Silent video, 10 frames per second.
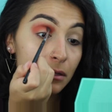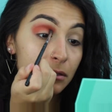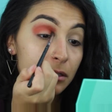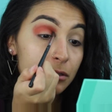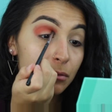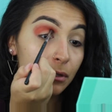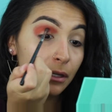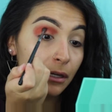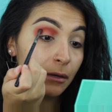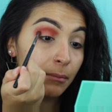So that's
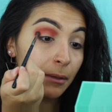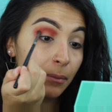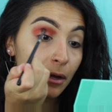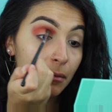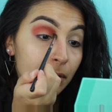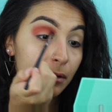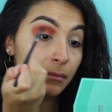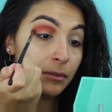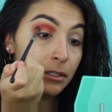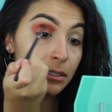really not a big
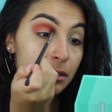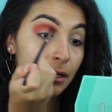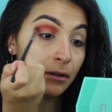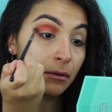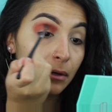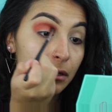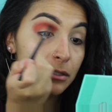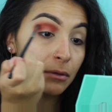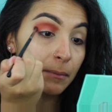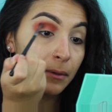problem. Just now you want to
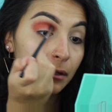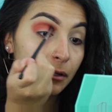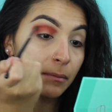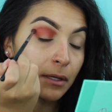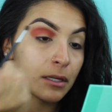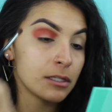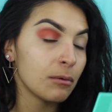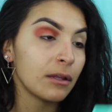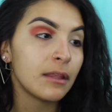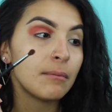swipe it a little bit because you
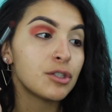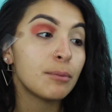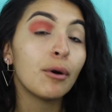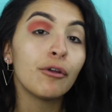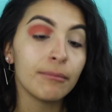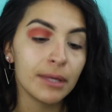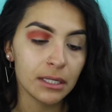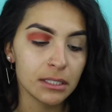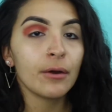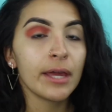want them to both mix.